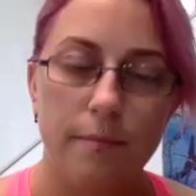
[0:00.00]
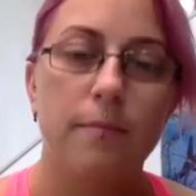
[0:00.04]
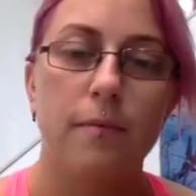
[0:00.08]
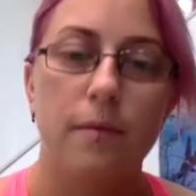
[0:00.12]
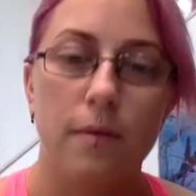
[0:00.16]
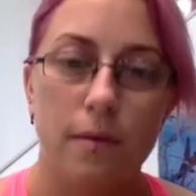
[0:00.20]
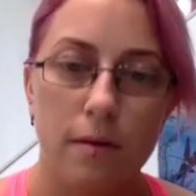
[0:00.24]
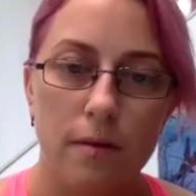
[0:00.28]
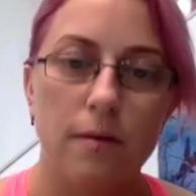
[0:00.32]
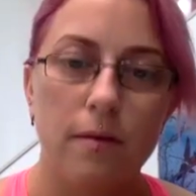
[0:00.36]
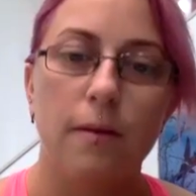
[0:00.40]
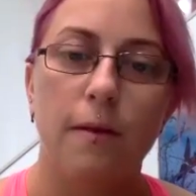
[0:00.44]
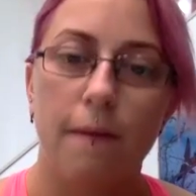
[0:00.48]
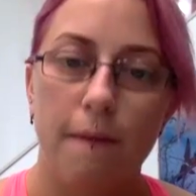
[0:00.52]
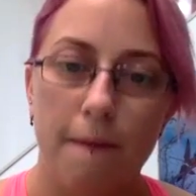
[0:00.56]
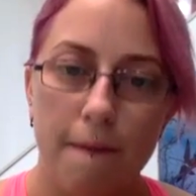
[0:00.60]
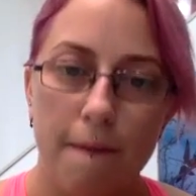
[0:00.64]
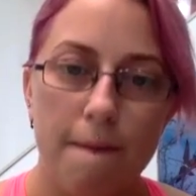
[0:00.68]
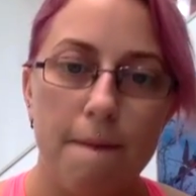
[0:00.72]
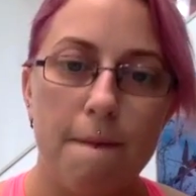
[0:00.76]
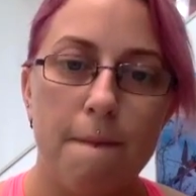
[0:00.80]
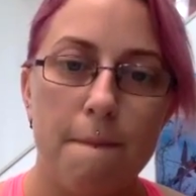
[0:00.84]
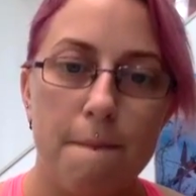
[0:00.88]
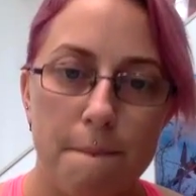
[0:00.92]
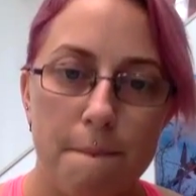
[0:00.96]
right
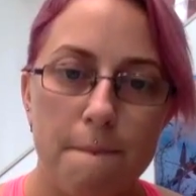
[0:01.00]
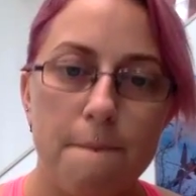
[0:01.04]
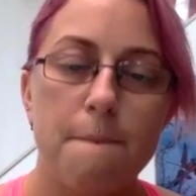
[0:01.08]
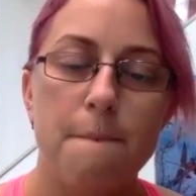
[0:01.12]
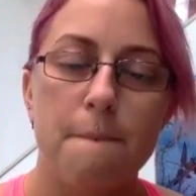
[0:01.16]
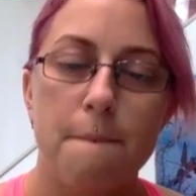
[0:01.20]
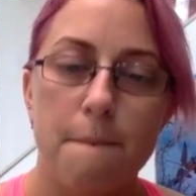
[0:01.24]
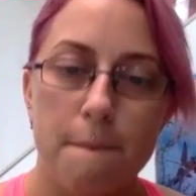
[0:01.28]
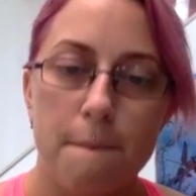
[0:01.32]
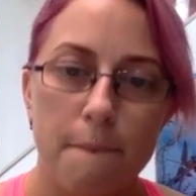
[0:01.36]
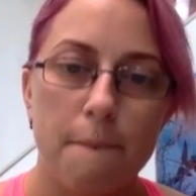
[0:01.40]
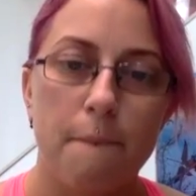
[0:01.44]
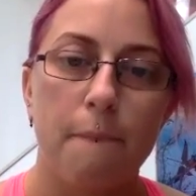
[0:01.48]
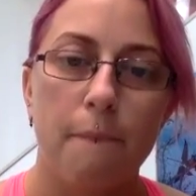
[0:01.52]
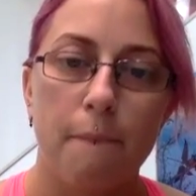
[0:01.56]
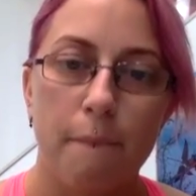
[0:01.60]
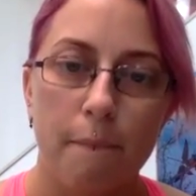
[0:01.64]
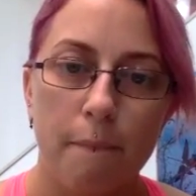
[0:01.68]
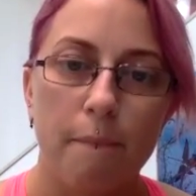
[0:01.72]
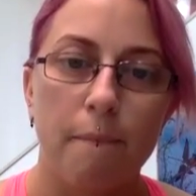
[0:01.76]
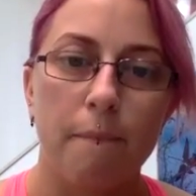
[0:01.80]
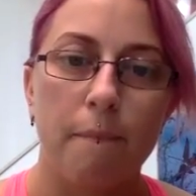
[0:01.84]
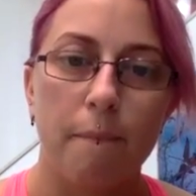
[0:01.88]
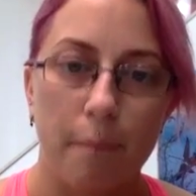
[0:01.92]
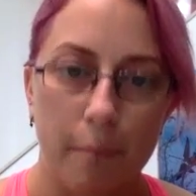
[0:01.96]
now, that's all that's
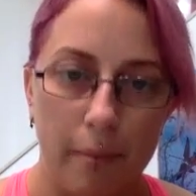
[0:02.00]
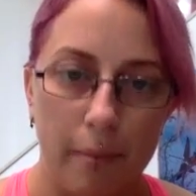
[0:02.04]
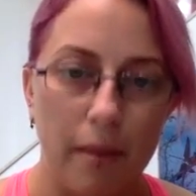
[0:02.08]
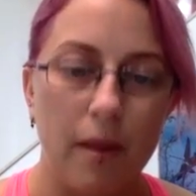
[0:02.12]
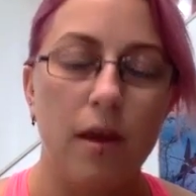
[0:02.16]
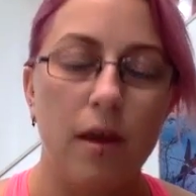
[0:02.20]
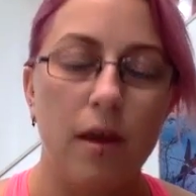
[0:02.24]
important to me. I can